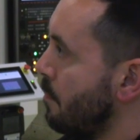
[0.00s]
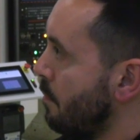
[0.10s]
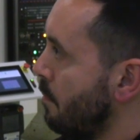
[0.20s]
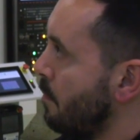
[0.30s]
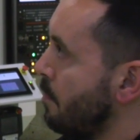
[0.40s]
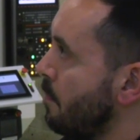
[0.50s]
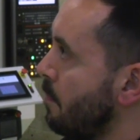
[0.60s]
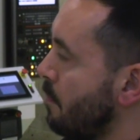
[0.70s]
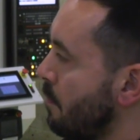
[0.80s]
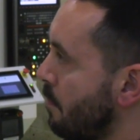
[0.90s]

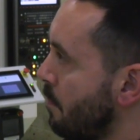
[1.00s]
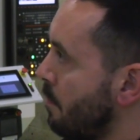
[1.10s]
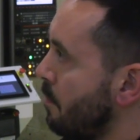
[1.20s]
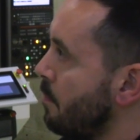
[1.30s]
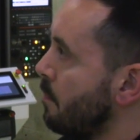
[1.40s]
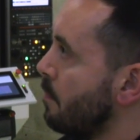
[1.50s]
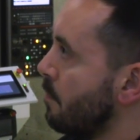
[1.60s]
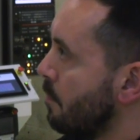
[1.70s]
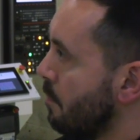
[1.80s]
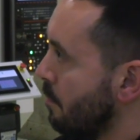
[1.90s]

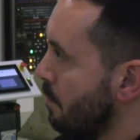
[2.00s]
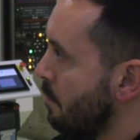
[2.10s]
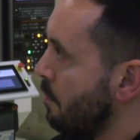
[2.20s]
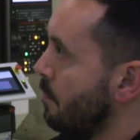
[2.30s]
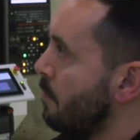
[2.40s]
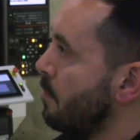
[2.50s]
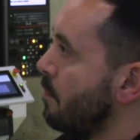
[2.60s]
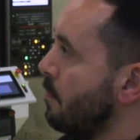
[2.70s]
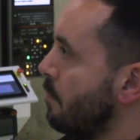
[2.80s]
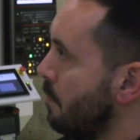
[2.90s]

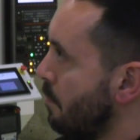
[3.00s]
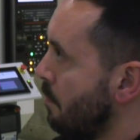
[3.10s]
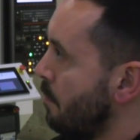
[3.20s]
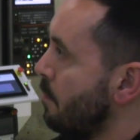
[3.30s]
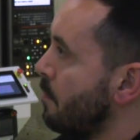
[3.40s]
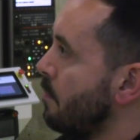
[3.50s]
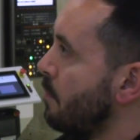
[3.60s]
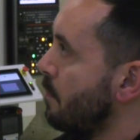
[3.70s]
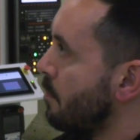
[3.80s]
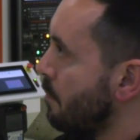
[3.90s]

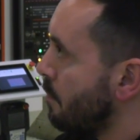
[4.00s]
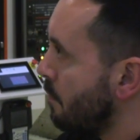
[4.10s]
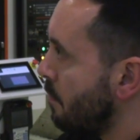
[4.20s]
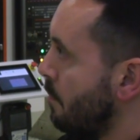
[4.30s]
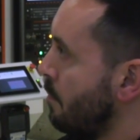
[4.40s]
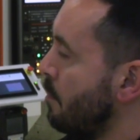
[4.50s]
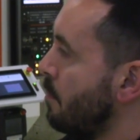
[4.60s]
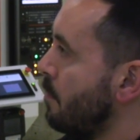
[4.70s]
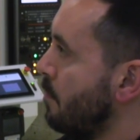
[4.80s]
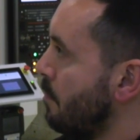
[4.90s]

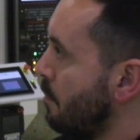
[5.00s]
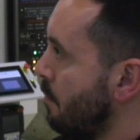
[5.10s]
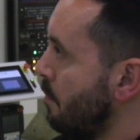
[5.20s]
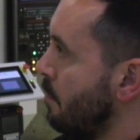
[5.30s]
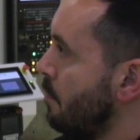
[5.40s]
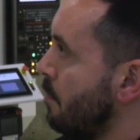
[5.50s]
(not speaking)